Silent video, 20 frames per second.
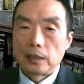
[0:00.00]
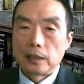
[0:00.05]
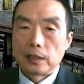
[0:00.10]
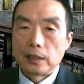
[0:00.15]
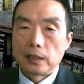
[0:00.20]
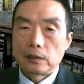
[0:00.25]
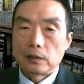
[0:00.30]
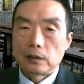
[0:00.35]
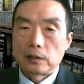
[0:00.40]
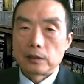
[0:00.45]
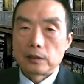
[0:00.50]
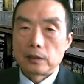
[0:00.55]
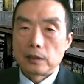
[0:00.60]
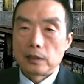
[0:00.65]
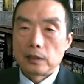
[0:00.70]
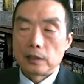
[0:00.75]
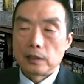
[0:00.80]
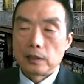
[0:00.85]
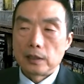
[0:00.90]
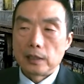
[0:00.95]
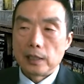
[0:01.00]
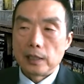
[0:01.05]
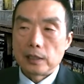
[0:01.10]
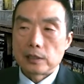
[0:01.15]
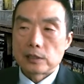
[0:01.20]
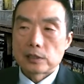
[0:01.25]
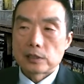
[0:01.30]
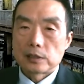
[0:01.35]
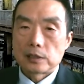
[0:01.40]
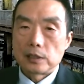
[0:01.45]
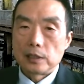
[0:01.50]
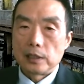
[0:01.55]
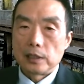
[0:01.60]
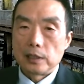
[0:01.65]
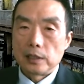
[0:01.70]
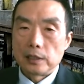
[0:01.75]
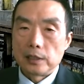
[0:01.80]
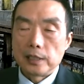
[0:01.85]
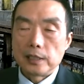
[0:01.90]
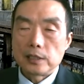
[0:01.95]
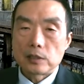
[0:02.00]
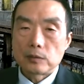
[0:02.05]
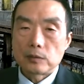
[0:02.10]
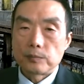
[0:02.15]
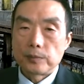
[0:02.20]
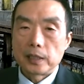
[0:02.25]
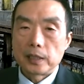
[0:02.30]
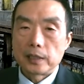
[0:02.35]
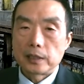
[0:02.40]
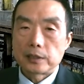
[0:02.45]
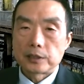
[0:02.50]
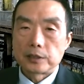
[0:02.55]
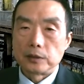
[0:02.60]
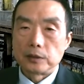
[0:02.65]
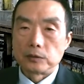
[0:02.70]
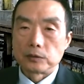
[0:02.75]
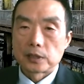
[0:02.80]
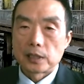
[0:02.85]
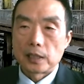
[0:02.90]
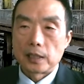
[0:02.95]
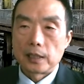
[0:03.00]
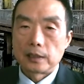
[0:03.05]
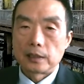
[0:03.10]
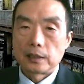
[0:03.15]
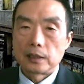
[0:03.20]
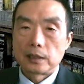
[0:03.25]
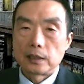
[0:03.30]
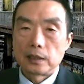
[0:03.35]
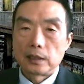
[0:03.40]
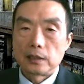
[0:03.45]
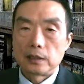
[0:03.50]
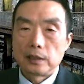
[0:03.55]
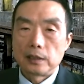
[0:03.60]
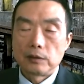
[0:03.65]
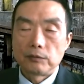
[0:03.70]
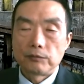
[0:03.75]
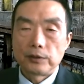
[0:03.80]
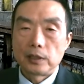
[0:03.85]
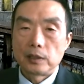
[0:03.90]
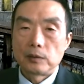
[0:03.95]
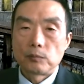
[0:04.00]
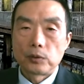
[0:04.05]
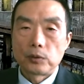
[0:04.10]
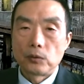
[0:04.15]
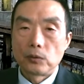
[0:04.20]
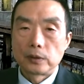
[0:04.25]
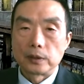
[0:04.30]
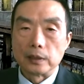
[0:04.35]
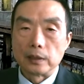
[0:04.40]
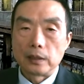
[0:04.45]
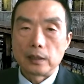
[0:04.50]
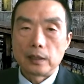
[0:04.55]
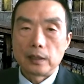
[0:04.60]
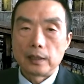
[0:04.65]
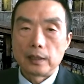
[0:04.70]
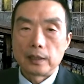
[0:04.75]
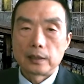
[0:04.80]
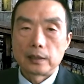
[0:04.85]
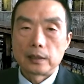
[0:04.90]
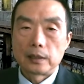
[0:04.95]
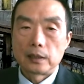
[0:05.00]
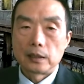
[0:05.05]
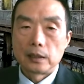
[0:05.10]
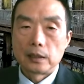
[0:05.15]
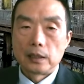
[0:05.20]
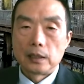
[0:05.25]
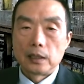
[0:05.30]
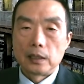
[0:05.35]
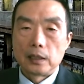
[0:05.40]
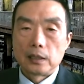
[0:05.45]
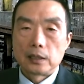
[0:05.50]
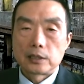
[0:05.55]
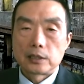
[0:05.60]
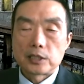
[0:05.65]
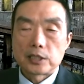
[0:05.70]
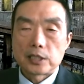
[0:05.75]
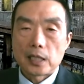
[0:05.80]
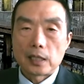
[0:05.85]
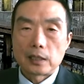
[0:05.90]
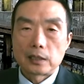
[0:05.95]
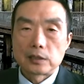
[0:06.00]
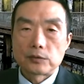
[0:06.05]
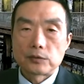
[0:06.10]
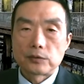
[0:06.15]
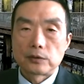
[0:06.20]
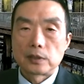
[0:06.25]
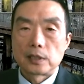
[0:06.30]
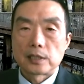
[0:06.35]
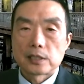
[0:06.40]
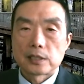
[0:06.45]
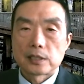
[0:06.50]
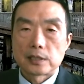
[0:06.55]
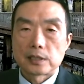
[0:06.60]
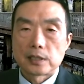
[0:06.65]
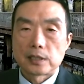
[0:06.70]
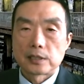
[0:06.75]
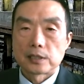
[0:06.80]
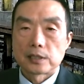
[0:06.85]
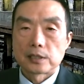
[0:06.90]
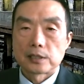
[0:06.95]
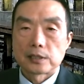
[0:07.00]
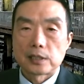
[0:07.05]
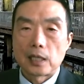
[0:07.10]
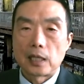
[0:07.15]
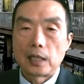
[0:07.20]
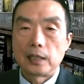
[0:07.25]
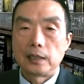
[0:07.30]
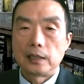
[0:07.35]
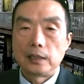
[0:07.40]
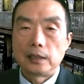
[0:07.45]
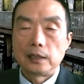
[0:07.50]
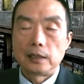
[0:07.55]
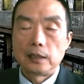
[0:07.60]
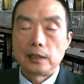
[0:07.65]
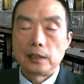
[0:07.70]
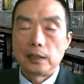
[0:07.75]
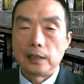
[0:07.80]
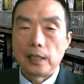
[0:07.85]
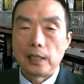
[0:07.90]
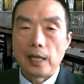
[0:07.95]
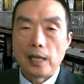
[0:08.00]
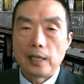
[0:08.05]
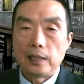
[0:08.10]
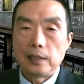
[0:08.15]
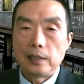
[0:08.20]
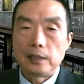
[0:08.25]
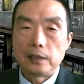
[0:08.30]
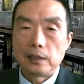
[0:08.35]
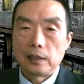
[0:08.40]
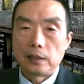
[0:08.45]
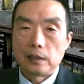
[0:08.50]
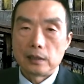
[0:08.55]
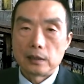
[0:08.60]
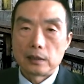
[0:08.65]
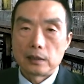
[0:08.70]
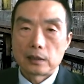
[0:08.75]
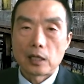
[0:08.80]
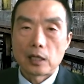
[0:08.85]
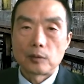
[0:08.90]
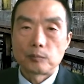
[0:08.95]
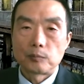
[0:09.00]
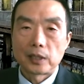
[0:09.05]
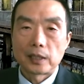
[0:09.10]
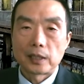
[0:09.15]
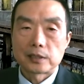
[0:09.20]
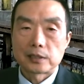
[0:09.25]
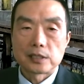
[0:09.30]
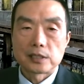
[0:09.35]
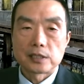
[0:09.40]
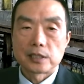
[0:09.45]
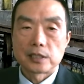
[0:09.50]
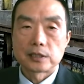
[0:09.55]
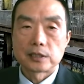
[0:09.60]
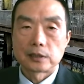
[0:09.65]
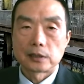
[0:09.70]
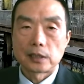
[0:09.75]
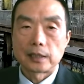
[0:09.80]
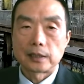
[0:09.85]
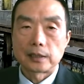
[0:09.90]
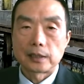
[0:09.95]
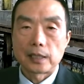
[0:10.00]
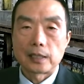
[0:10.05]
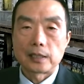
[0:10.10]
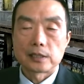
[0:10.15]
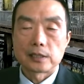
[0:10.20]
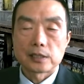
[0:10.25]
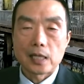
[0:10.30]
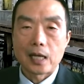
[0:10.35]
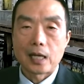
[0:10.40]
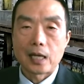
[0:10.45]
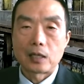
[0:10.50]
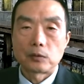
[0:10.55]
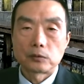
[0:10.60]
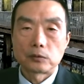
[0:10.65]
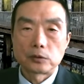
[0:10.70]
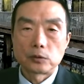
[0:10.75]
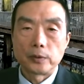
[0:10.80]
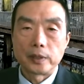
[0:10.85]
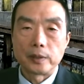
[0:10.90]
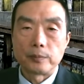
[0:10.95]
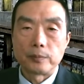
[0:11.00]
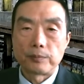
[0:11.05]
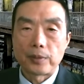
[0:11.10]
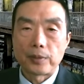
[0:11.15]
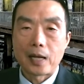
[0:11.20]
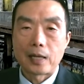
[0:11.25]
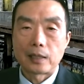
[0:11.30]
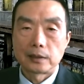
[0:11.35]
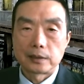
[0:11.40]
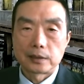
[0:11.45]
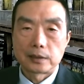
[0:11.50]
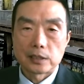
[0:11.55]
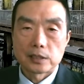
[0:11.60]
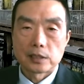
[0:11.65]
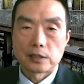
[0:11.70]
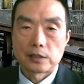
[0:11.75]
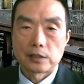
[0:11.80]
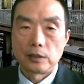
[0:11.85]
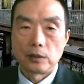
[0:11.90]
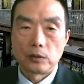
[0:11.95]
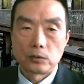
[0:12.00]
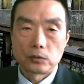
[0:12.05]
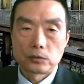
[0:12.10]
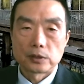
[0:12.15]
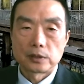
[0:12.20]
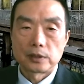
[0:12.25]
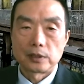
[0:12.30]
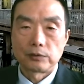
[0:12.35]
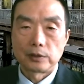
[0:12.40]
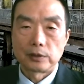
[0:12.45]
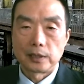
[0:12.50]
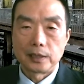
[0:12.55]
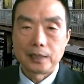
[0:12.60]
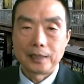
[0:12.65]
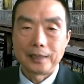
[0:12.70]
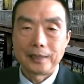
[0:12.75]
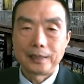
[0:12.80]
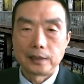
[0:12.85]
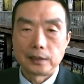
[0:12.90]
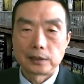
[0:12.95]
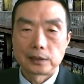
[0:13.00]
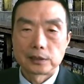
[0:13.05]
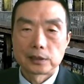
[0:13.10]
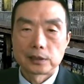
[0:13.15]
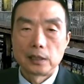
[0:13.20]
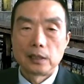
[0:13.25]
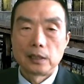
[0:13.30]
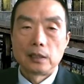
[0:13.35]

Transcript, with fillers: there, it's these are big issues and they're very important. And the challenge for us as a society in any complex decision like that is how do we balance those different needs?